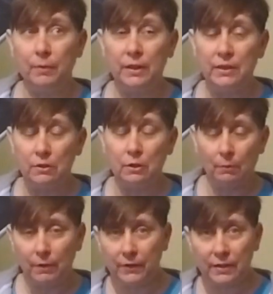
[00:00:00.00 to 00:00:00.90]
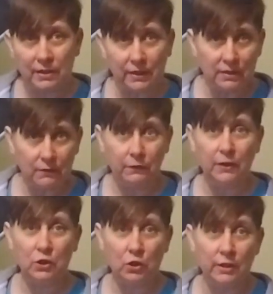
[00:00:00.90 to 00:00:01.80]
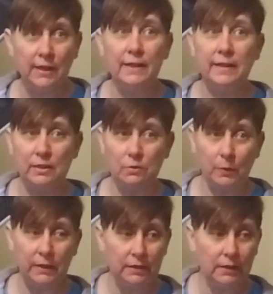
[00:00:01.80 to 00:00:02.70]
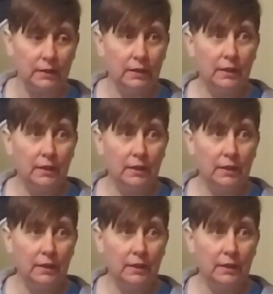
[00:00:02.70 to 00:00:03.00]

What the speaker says: I need a couple of things that I need to finish in there next week,